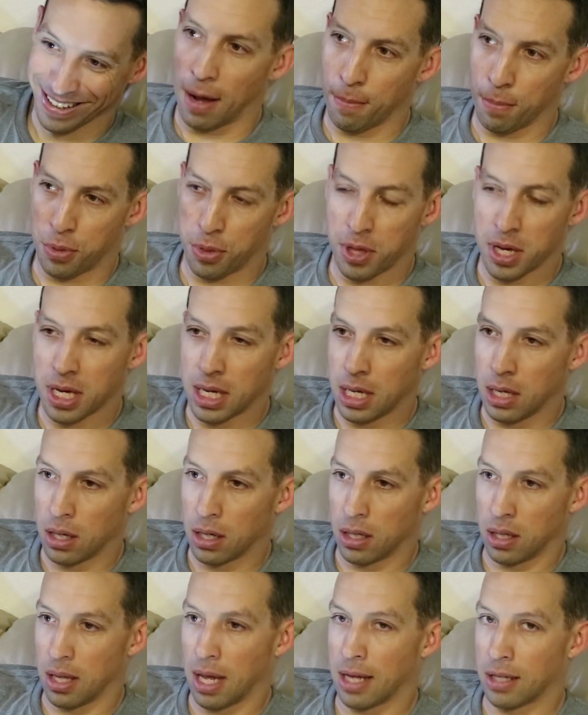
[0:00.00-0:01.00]
I'm thinking
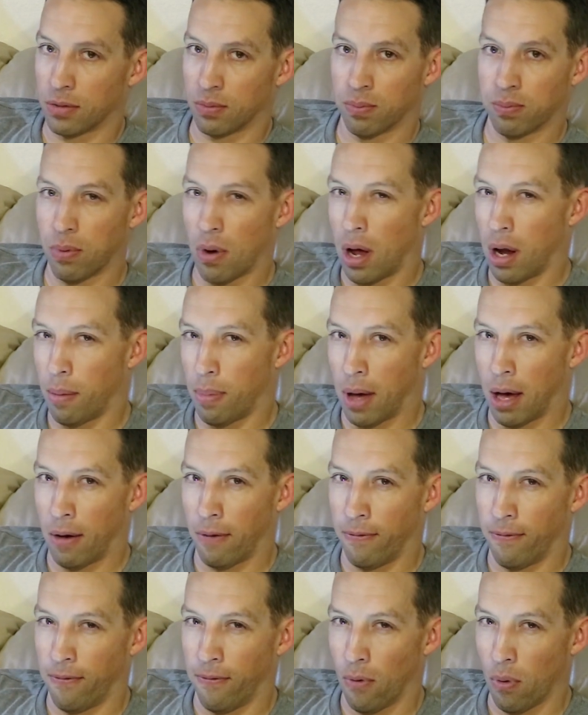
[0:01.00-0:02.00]
that's right
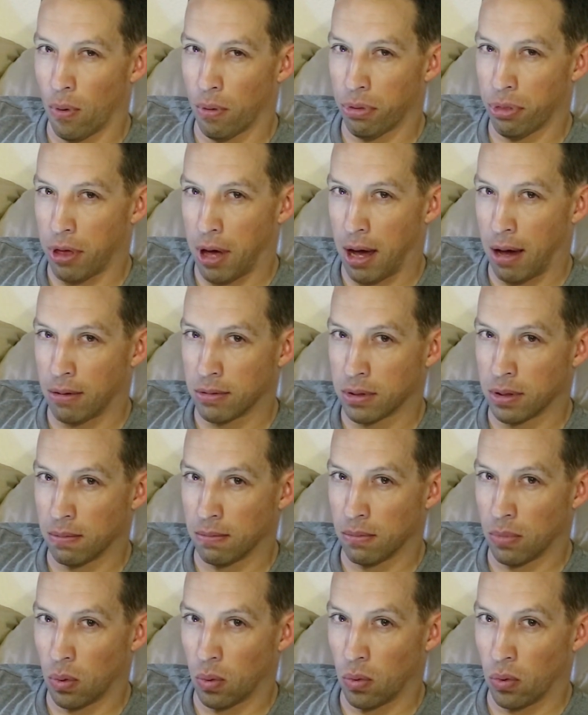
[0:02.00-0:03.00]
about 4,000
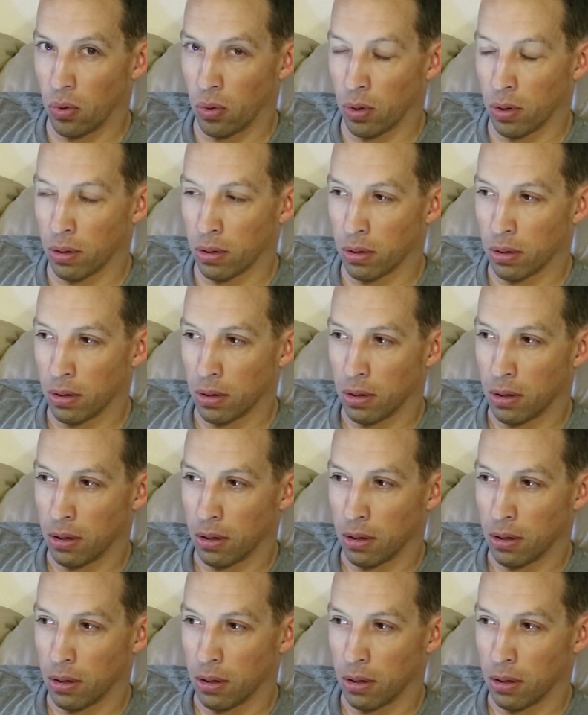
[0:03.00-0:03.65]
more.